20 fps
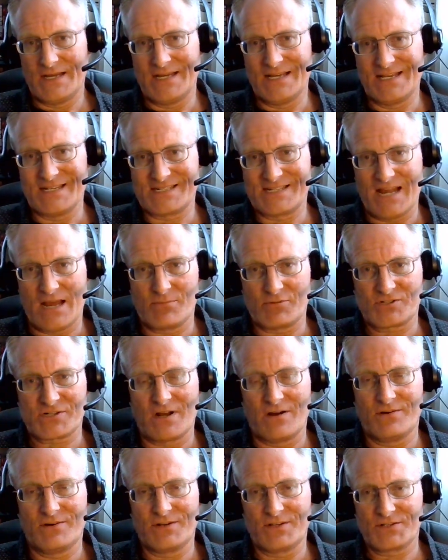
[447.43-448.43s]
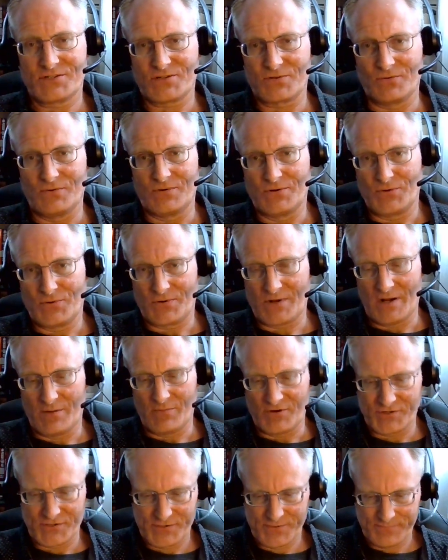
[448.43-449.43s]
established colonists or
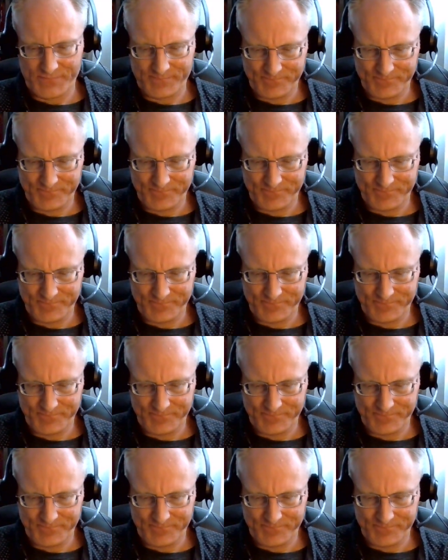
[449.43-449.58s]
newcomers.